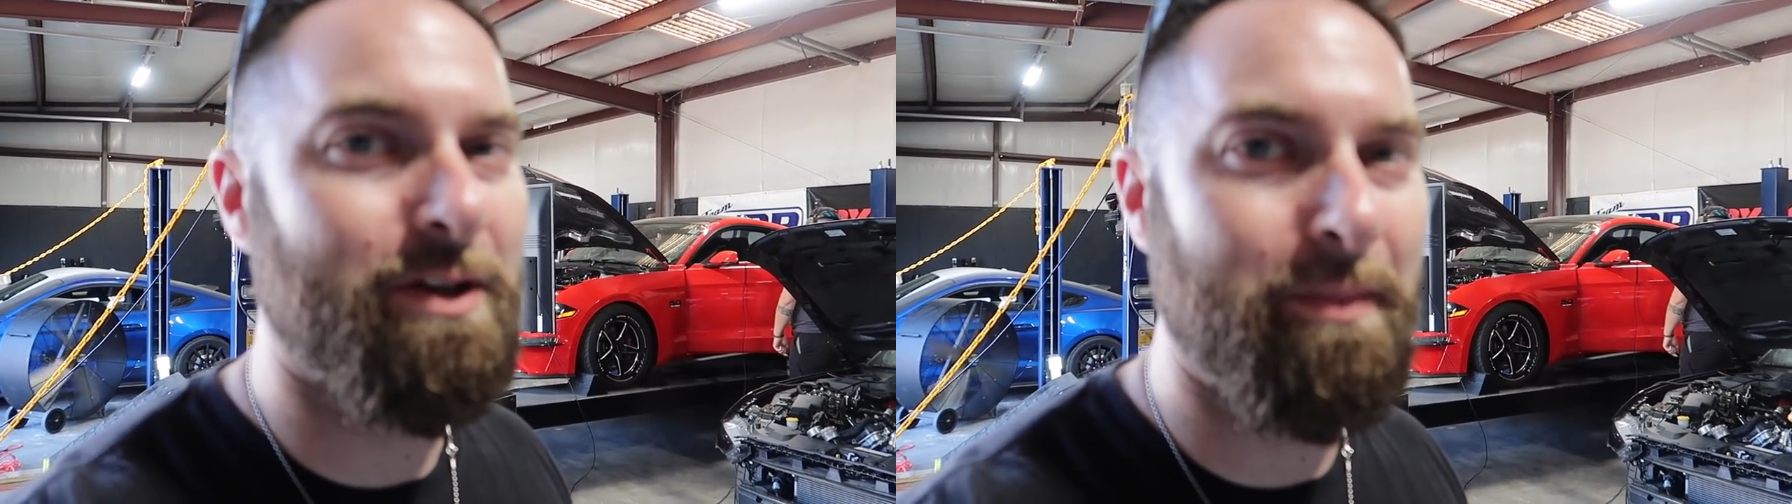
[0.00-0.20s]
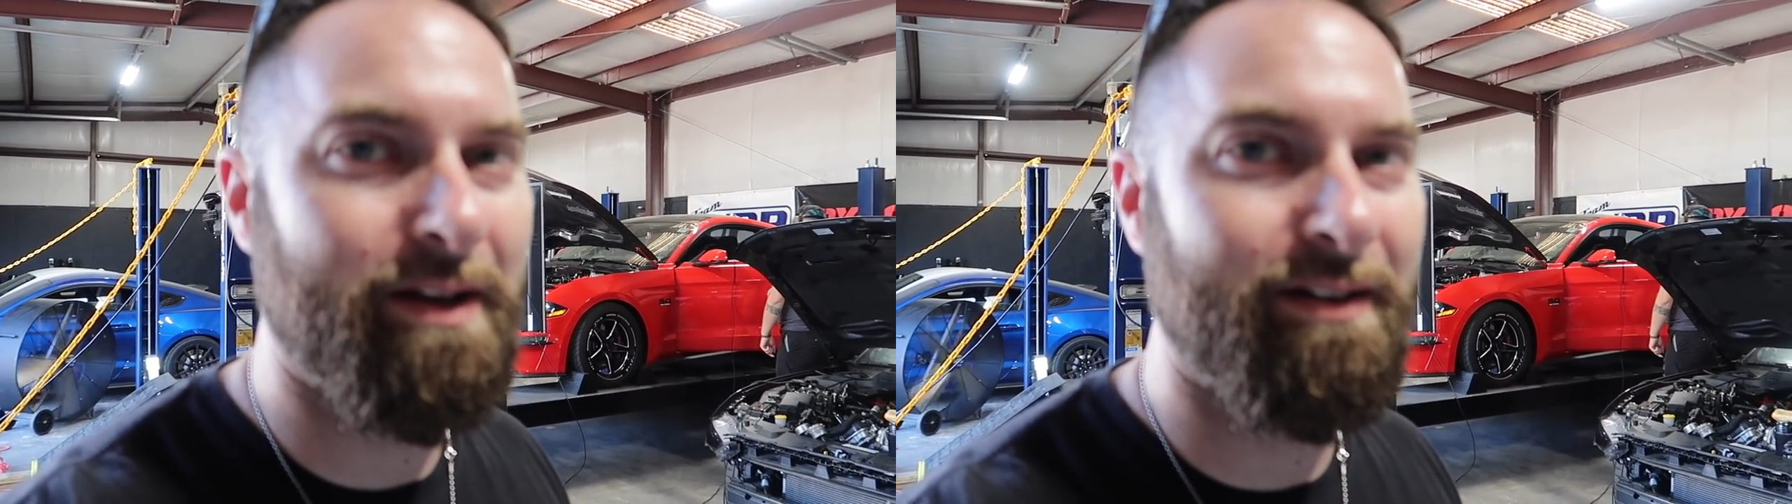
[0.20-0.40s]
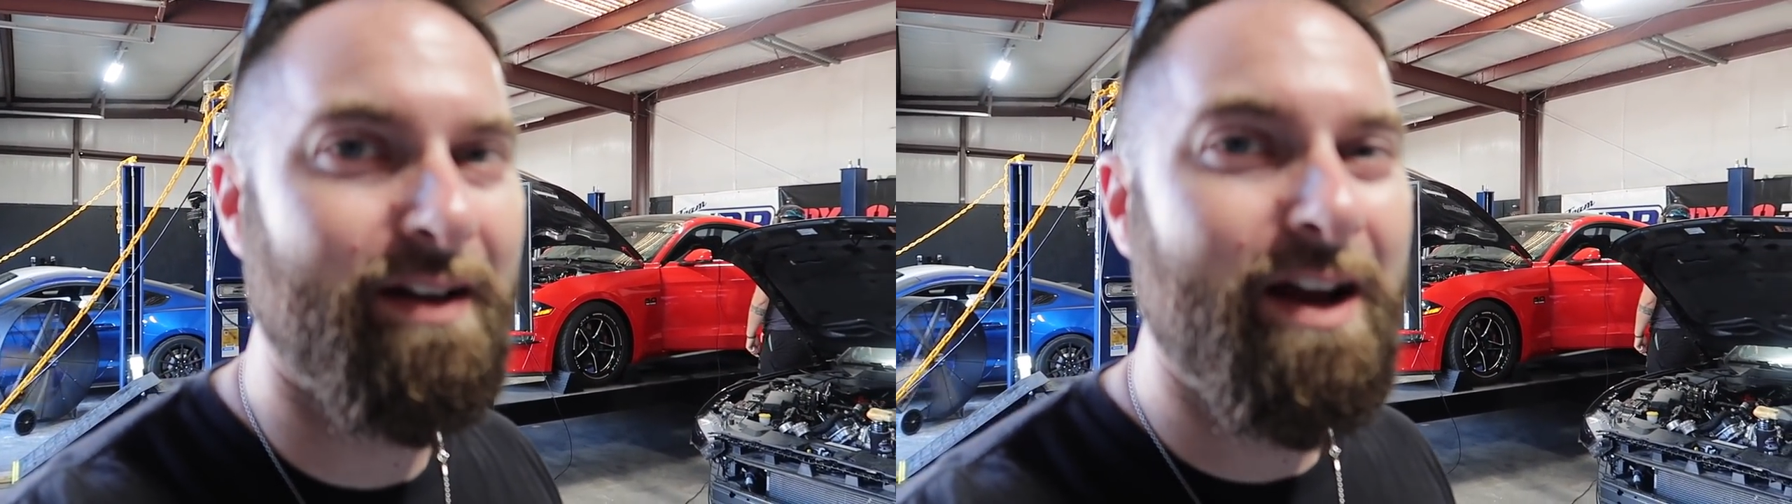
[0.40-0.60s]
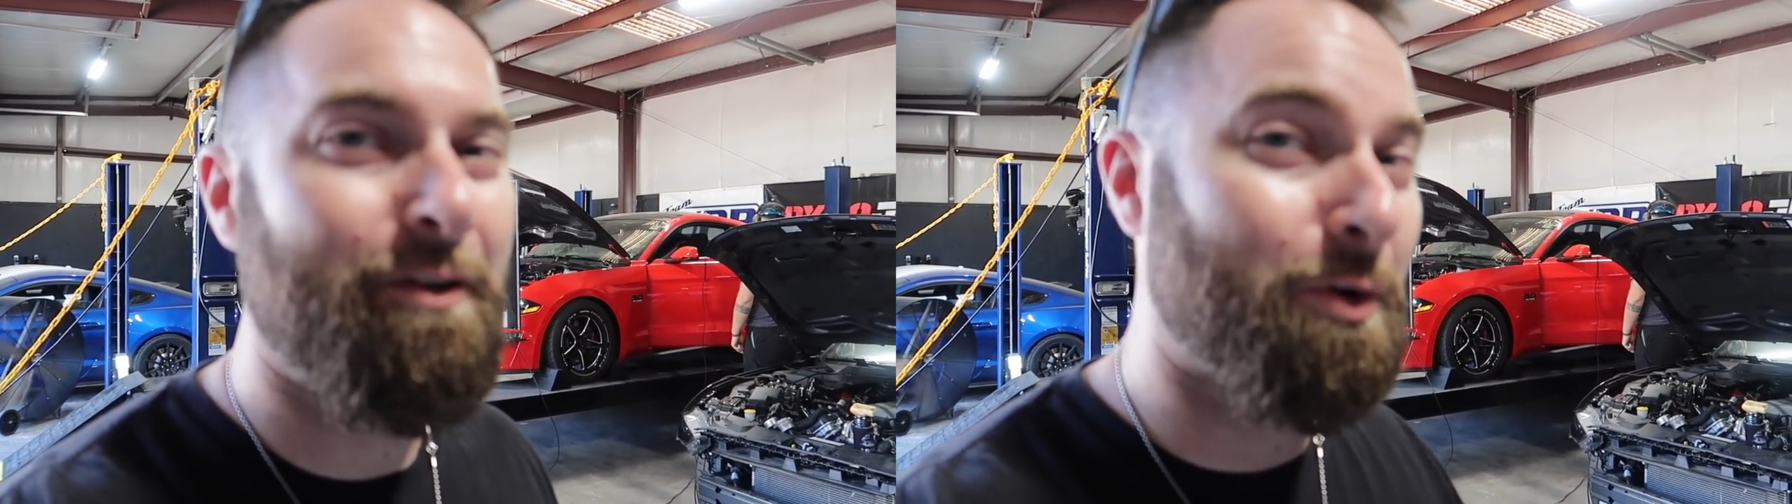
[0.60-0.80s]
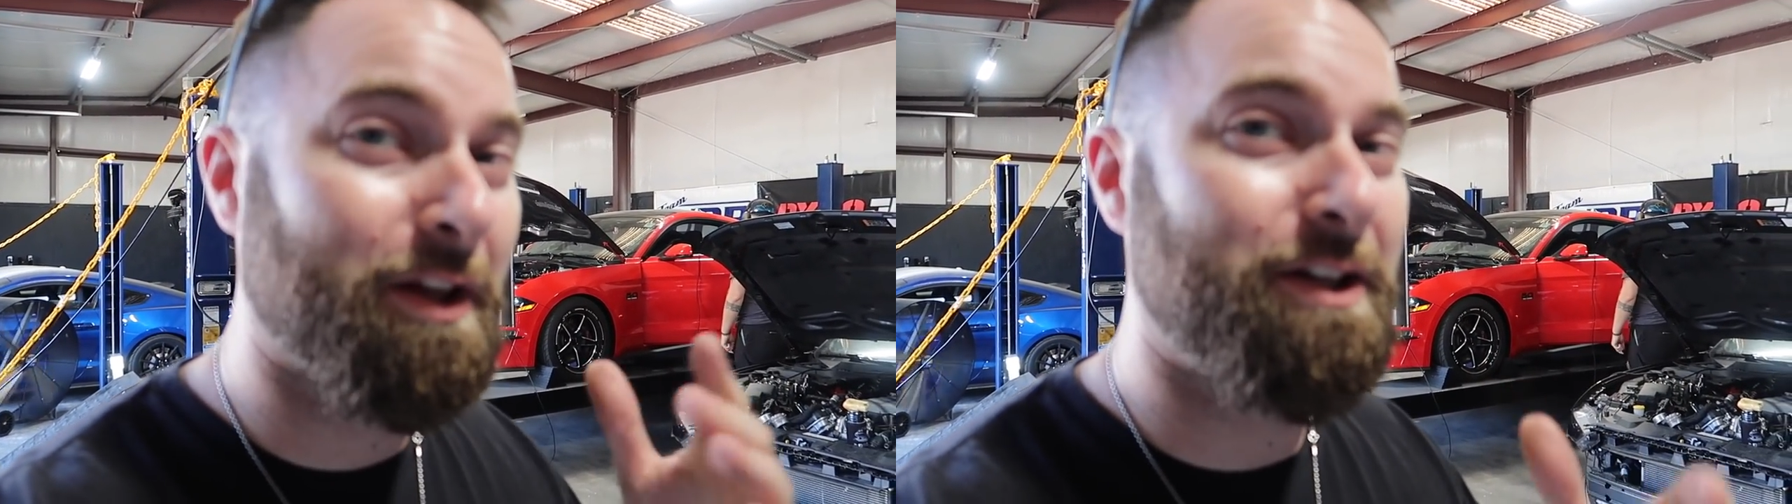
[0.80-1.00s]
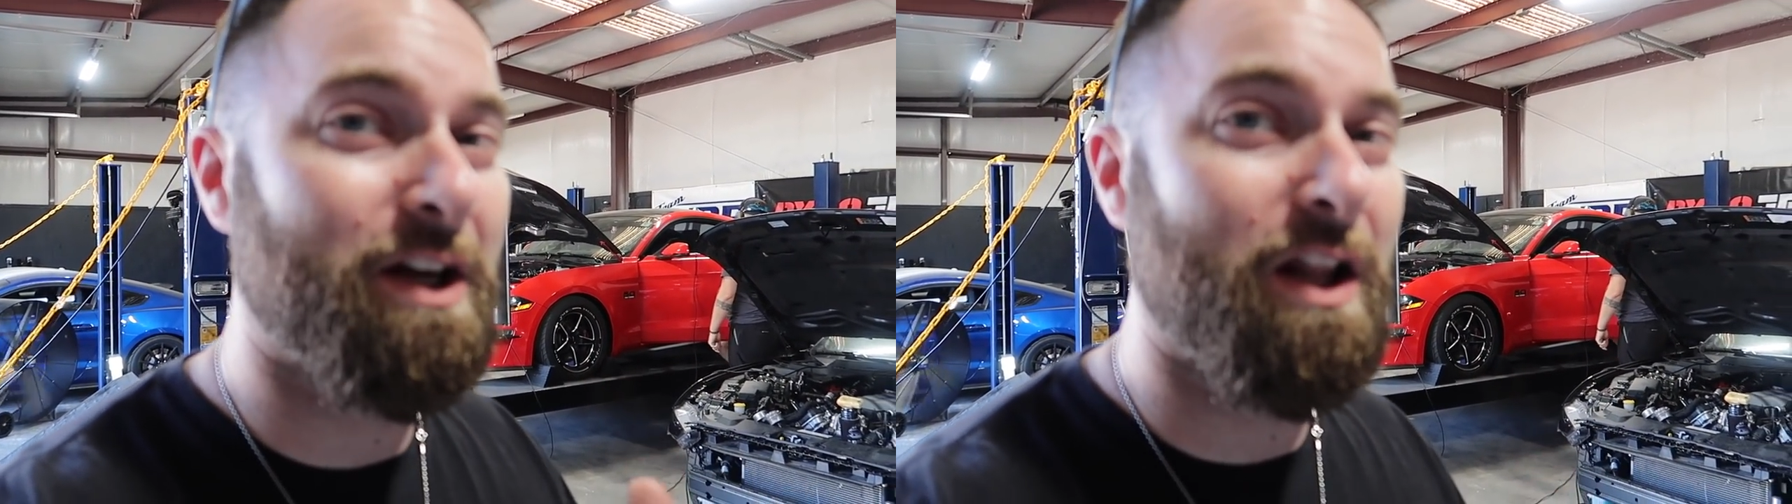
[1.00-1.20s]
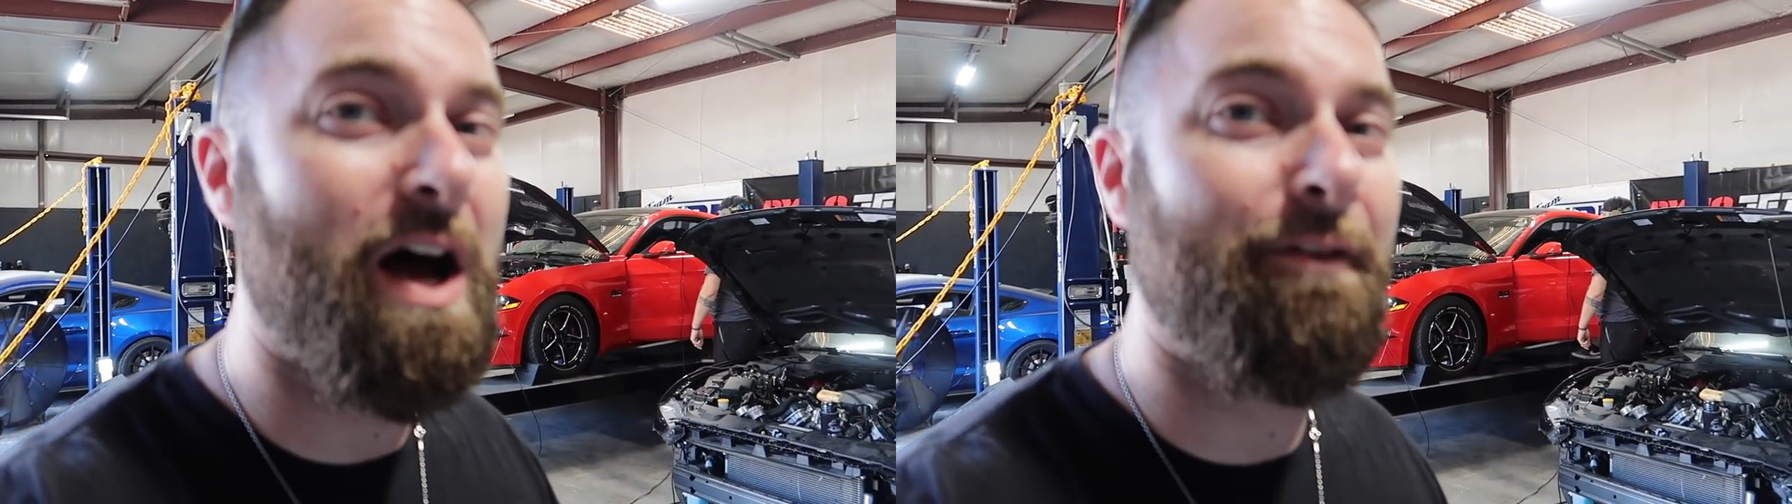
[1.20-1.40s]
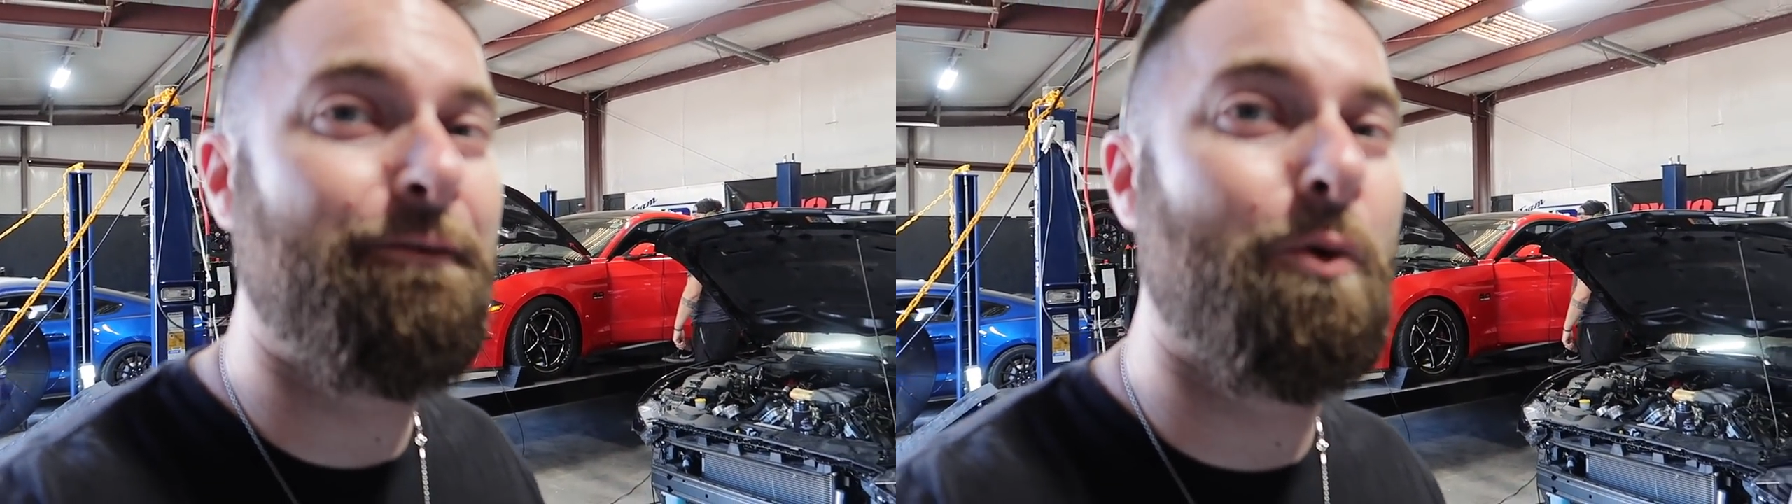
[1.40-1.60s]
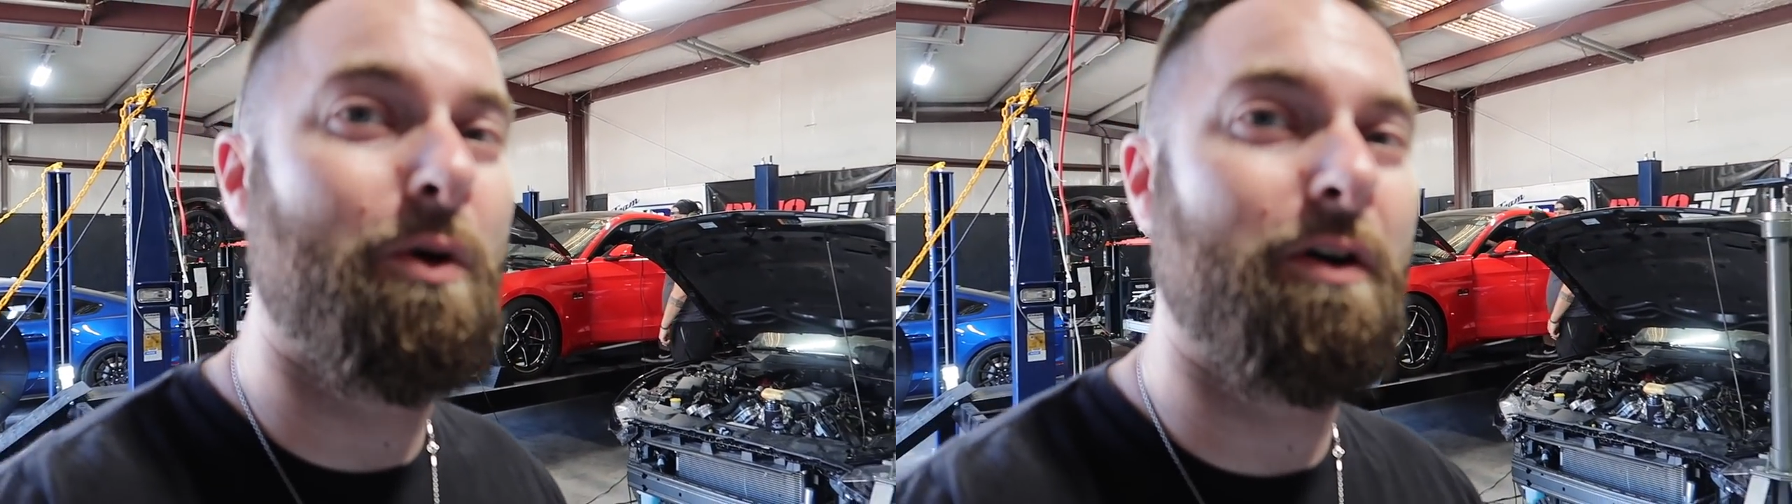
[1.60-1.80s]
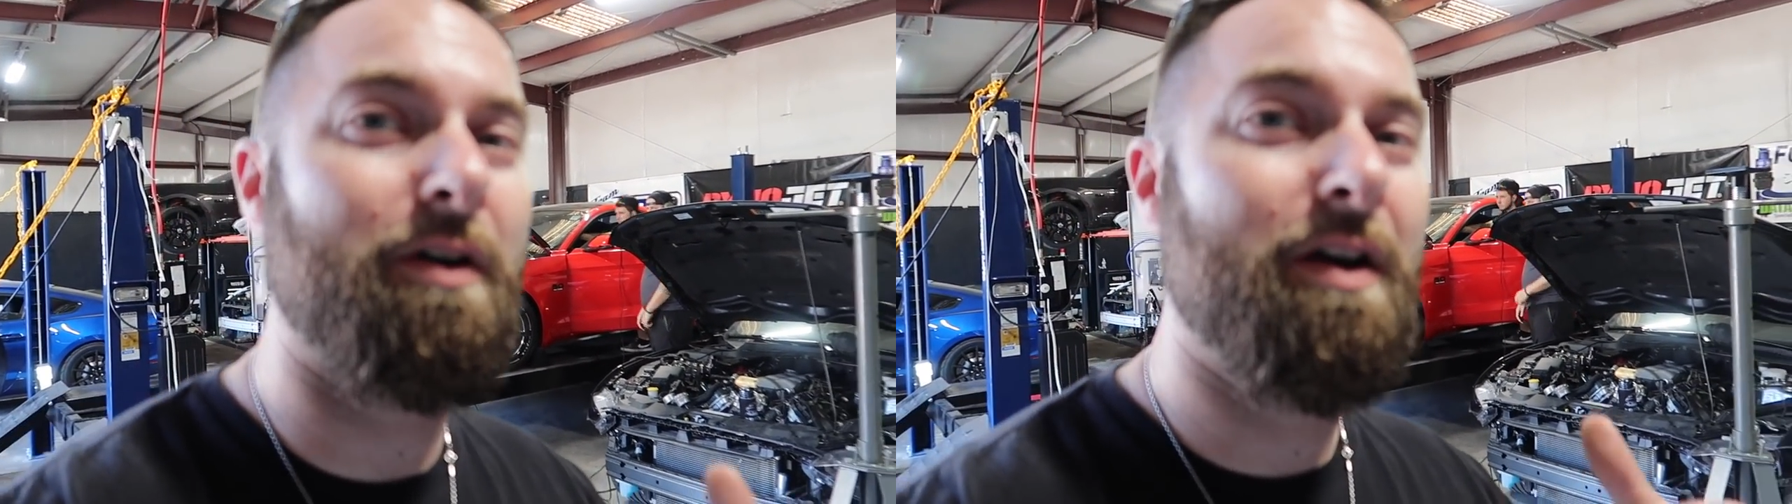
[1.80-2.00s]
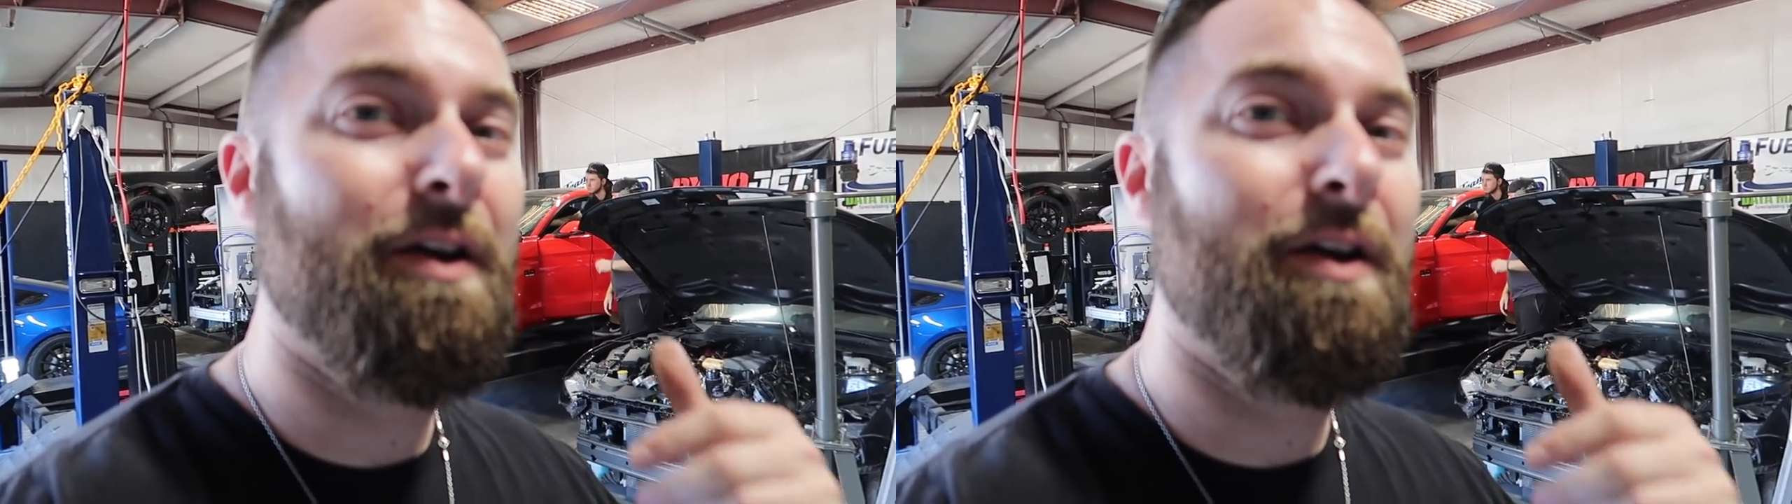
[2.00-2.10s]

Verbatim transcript: I mean, they've really done a lot for